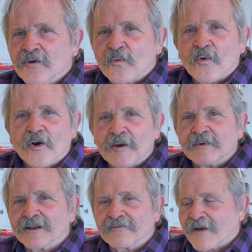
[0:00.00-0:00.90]
warm
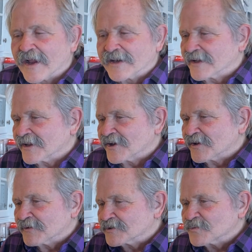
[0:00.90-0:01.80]
and inviting,
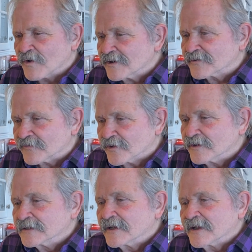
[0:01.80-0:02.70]
and it was wonderful.